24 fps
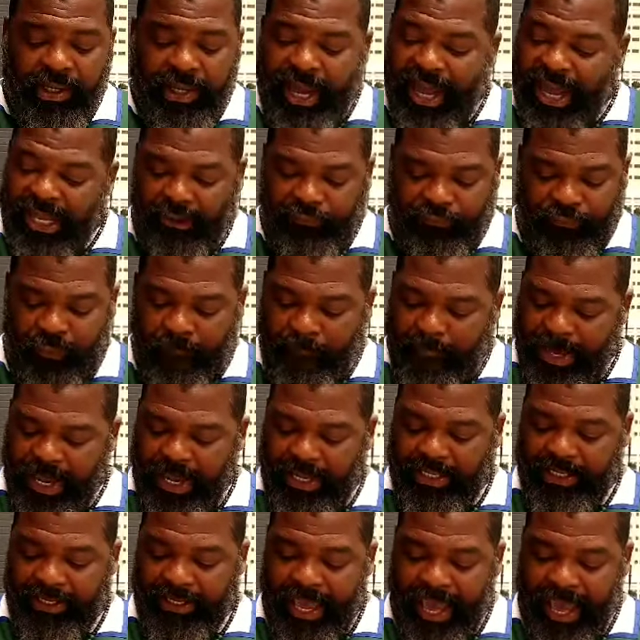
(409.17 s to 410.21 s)
God
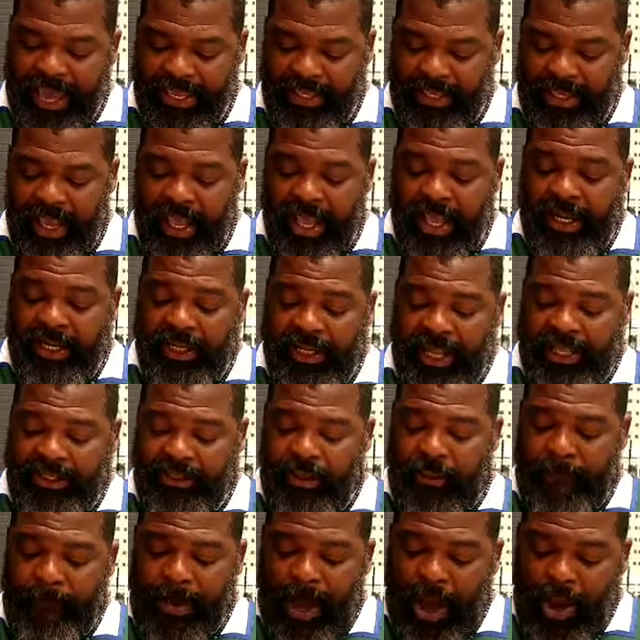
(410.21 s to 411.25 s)
forbid. Yea,
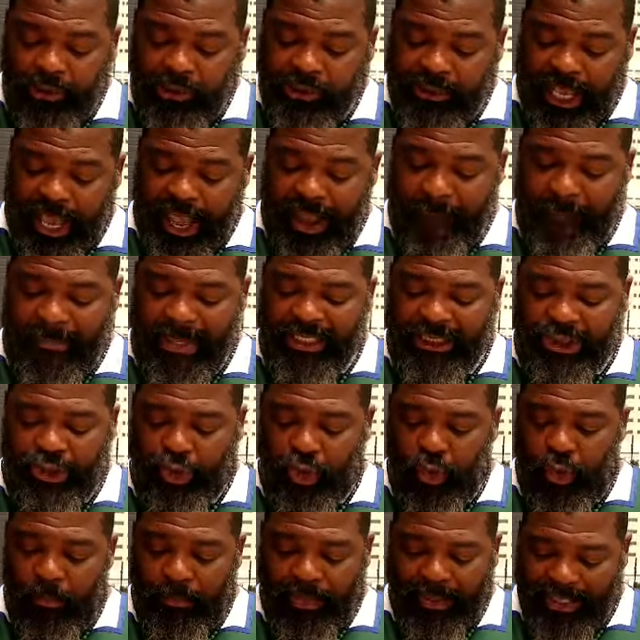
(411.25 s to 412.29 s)
let the Most High be
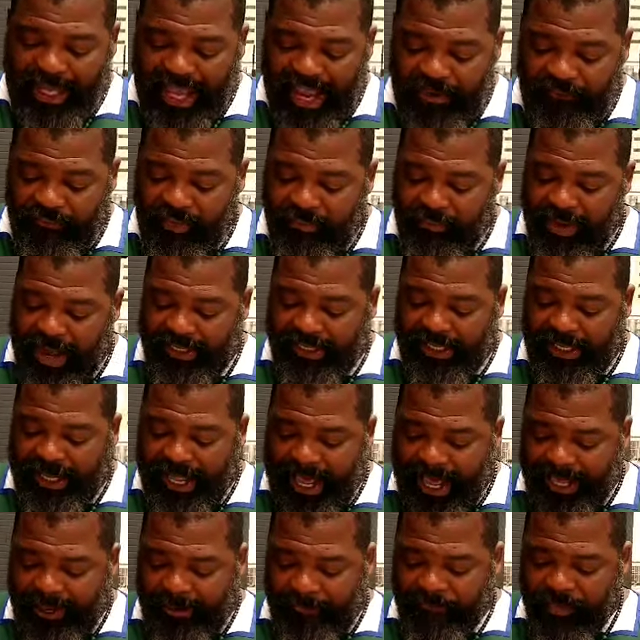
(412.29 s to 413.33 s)
true, but every man a
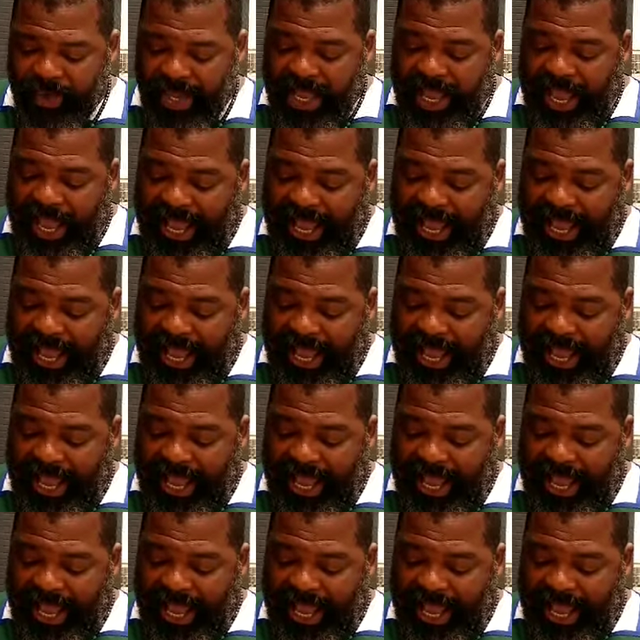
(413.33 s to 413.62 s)
liar,